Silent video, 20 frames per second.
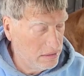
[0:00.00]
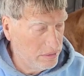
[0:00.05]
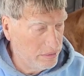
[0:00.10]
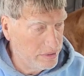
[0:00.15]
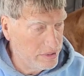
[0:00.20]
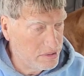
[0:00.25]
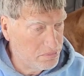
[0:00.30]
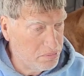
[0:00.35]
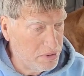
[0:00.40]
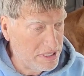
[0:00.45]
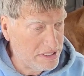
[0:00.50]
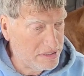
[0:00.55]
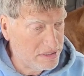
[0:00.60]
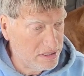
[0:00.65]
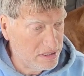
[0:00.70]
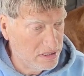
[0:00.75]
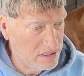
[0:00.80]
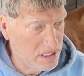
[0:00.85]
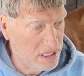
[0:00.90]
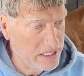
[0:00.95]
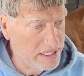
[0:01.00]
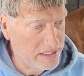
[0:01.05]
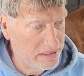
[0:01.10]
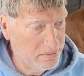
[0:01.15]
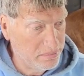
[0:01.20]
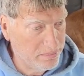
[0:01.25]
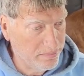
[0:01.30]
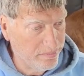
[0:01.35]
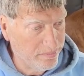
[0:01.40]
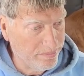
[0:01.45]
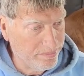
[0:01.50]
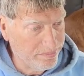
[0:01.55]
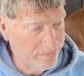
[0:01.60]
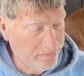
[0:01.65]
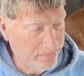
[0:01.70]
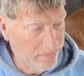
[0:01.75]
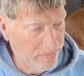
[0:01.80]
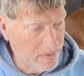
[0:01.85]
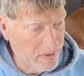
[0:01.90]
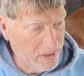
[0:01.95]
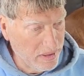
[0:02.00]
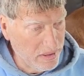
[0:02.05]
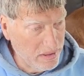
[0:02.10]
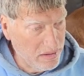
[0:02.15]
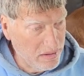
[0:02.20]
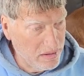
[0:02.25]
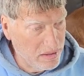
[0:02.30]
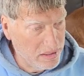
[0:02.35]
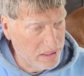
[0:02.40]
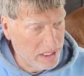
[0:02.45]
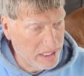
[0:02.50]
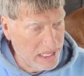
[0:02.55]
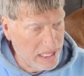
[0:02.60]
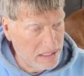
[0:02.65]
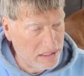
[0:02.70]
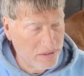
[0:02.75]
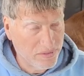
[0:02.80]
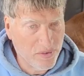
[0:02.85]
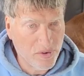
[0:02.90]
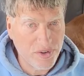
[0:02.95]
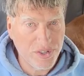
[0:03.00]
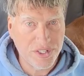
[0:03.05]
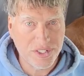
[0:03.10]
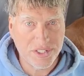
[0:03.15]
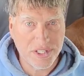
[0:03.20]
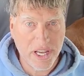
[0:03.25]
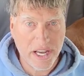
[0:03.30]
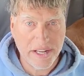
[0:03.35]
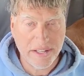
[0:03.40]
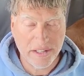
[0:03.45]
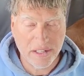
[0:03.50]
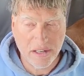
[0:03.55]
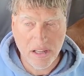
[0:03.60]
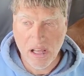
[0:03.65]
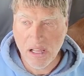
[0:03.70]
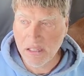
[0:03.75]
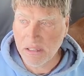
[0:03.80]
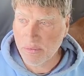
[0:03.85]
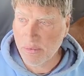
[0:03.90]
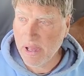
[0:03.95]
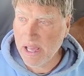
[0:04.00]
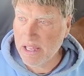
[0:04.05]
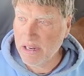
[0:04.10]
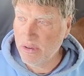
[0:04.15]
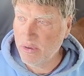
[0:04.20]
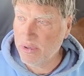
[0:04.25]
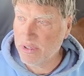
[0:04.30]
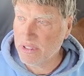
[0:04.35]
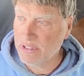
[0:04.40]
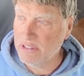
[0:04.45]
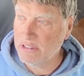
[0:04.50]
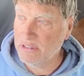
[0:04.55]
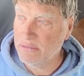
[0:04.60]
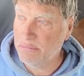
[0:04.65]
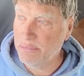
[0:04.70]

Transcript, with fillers: We spent tonight on the California side of the Colorado in a little